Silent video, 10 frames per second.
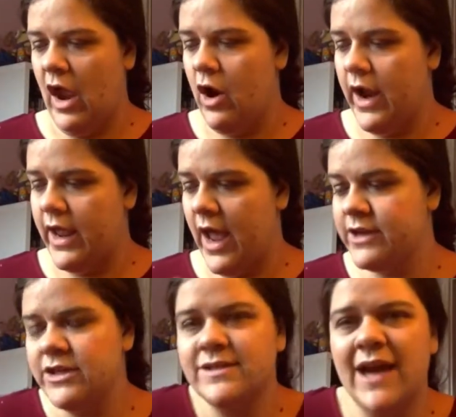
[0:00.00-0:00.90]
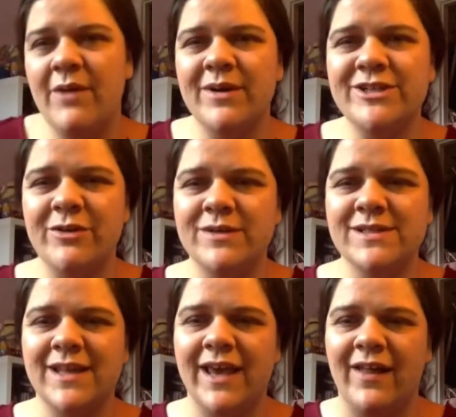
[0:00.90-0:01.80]
Alright, I wish it
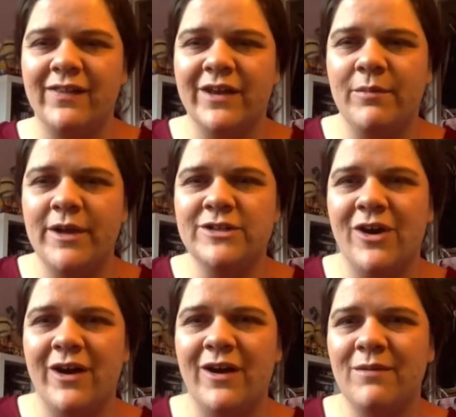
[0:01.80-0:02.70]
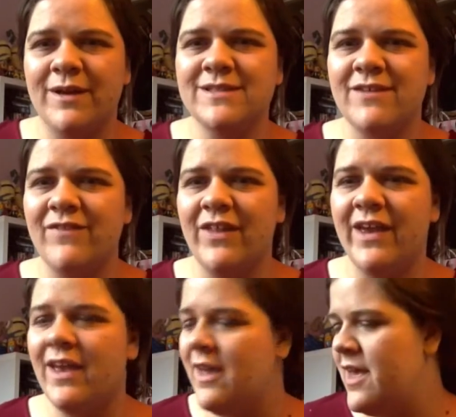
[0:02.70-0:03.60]
was like a little bit darker, because I feel
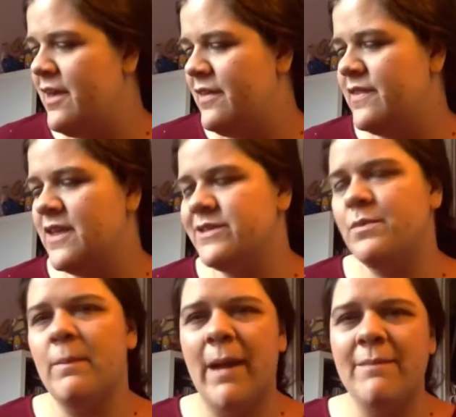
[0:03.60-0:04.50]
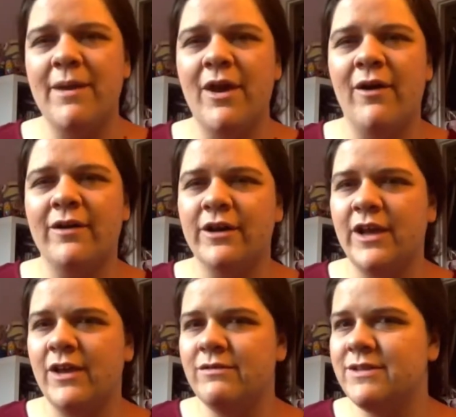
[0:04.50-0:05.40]
like this might be harder to
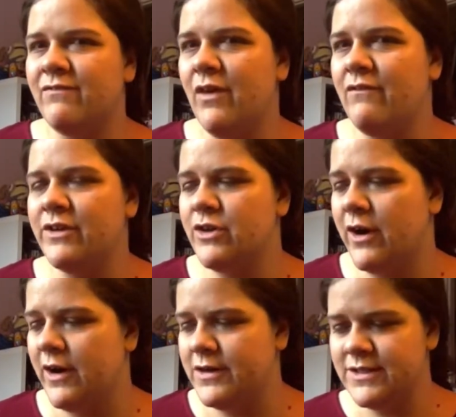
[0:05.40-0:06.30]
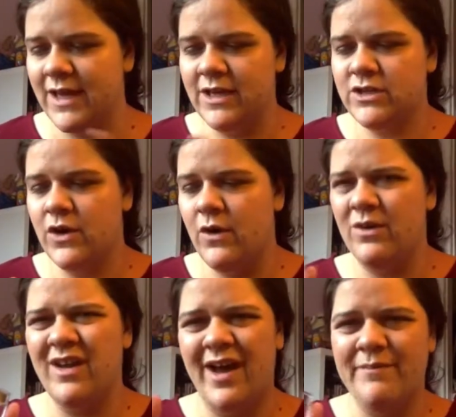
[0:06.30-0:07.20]
use if you have a darker skin
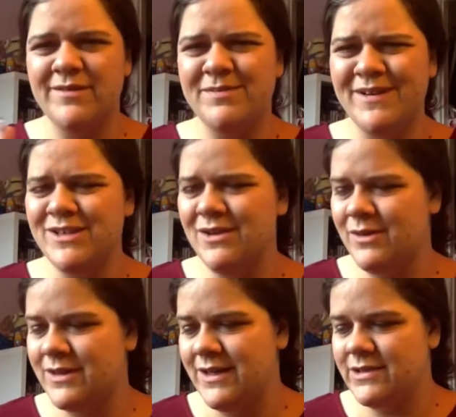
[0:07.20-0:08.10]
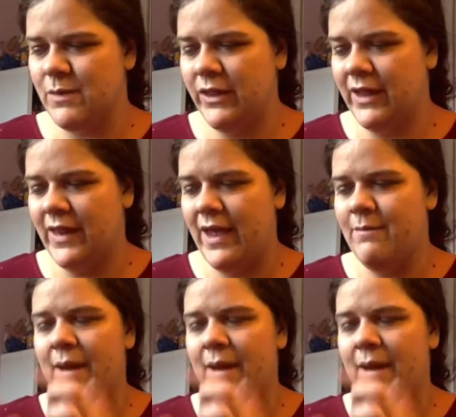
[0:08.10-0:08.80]
tone, especially with these really light